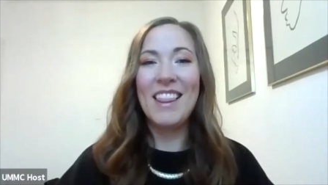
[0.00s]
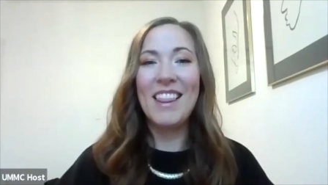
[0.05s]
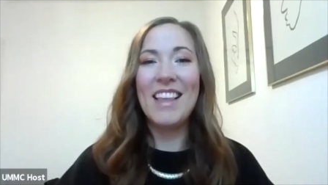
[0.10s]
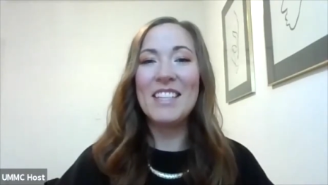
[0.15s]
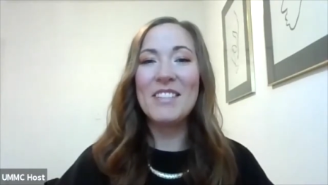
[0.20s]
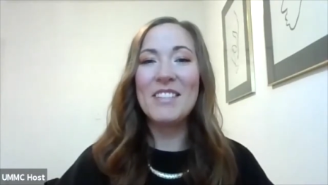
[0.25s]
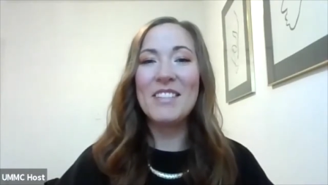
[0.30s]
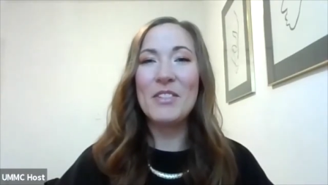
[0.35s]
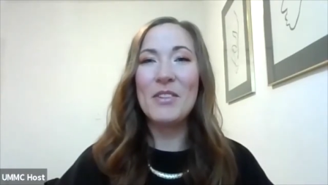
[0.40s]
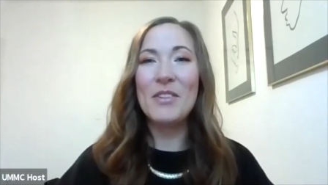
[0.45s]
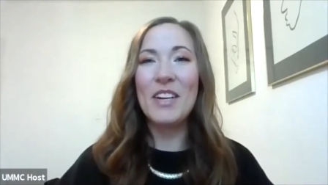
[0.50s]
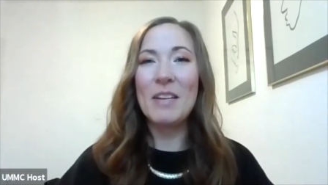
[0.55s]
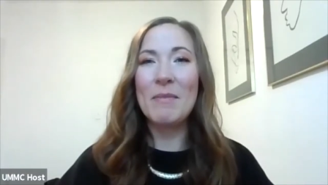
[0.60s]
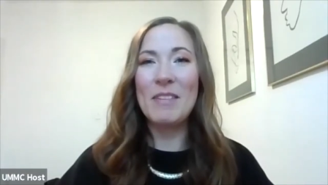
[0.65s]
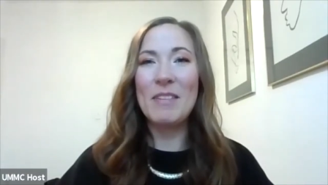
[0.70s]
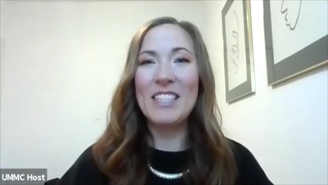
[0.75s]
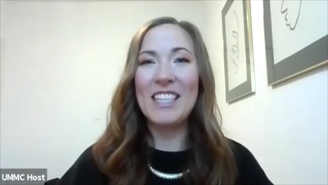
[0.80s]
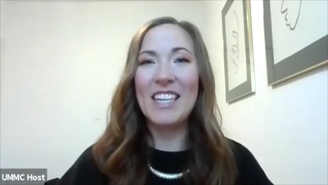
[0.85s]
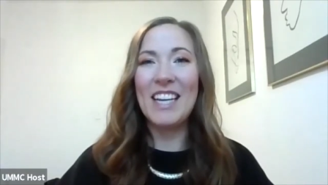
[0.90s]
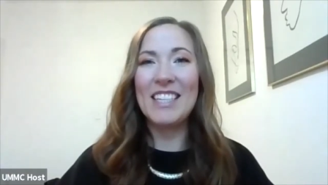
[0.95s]
Thanks for joining me
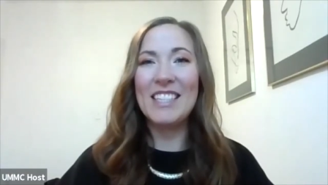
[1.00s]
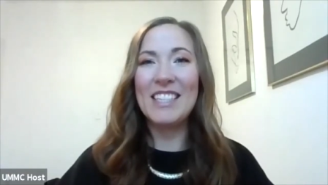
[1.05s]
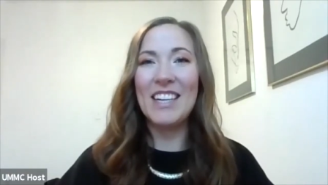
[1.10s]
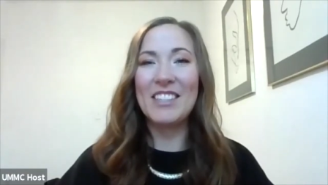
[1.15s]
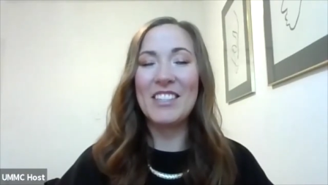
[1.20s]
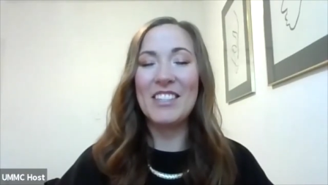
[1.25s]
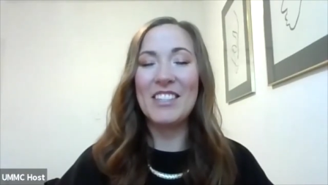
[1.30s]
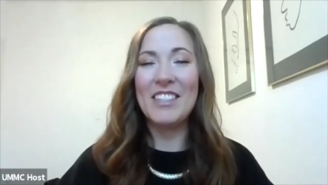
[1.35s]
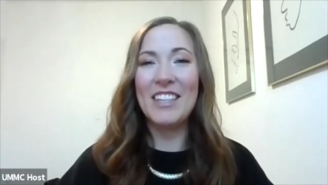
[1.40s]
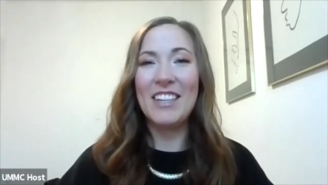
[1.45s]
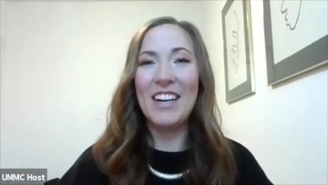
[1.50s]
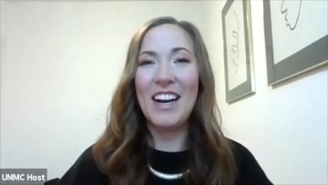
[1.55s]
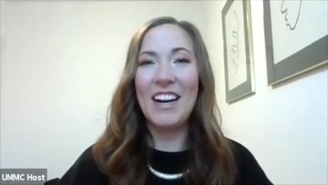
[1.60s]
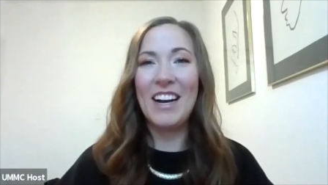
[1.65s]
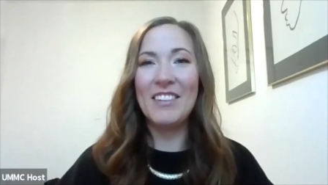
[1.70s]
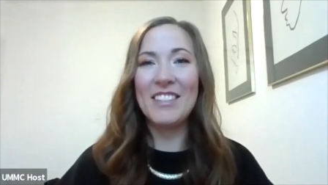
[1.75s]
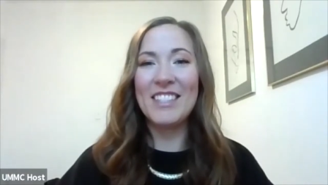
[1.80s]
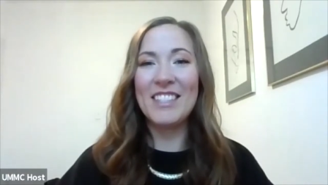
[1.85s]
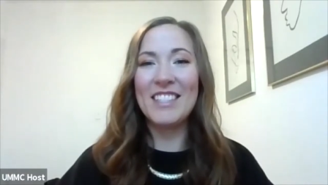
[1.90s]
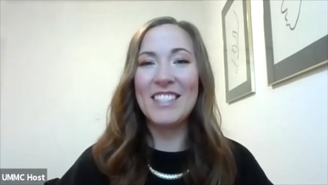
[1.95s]
today, Dr.
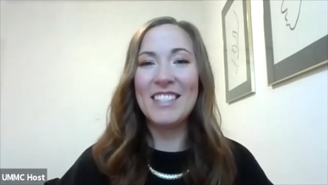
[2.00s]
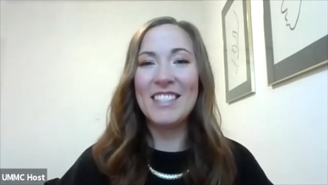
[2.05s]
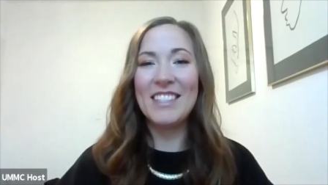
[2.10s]
Niederhaus.